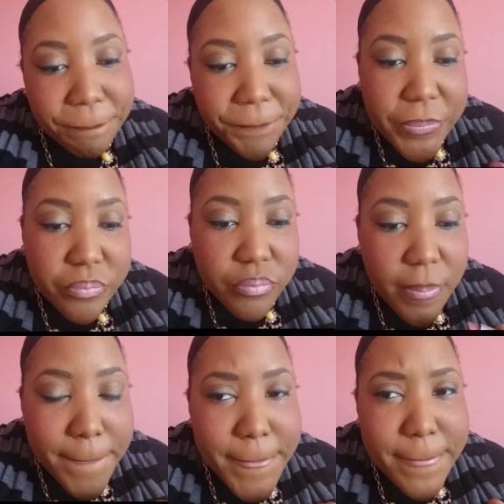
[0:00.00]
This
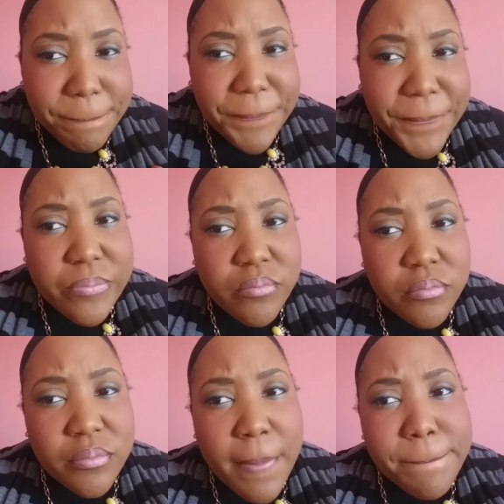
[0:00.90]
lipstick,
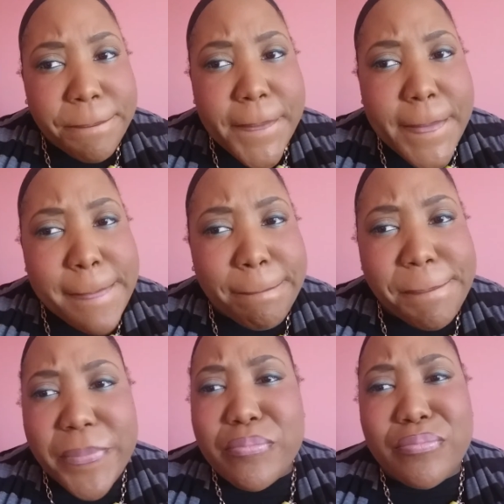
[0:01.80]
ladies, is
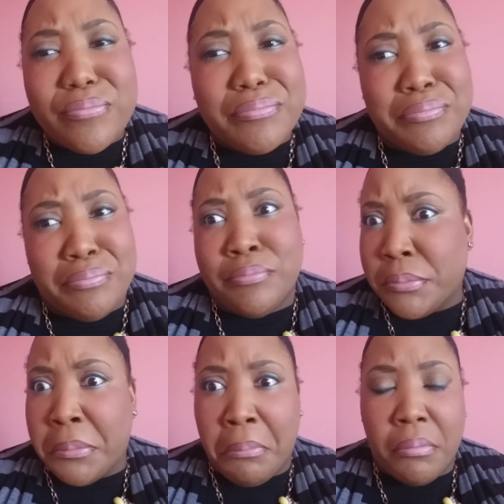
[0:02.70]
$1
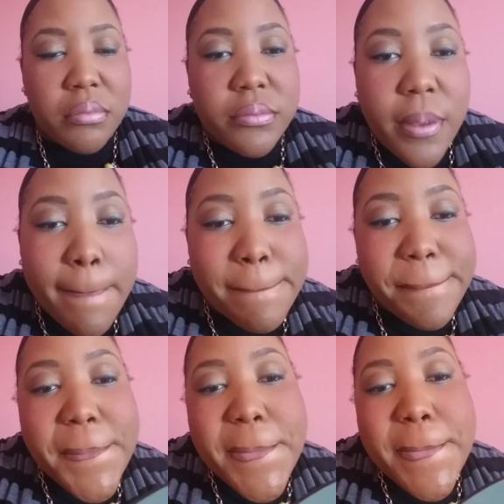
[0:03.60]
at your
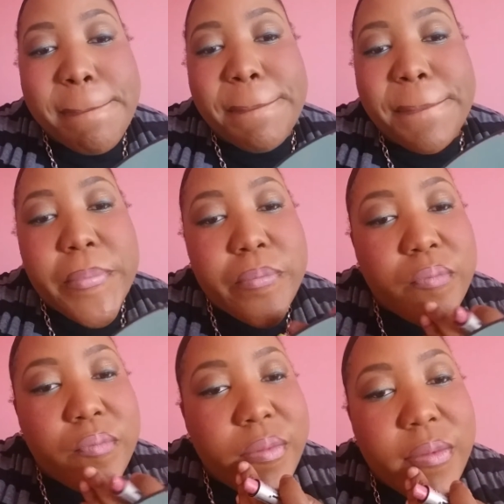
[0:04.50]
local beauty
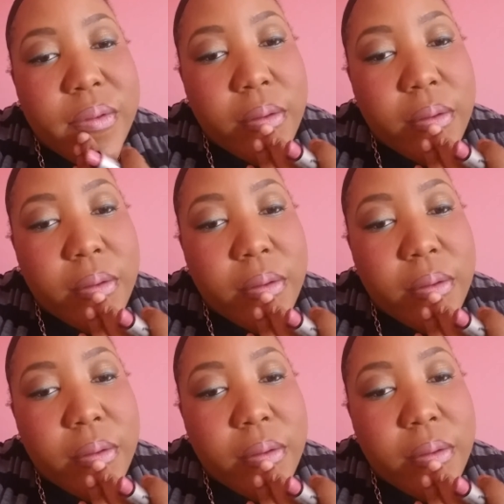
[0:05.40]
supply.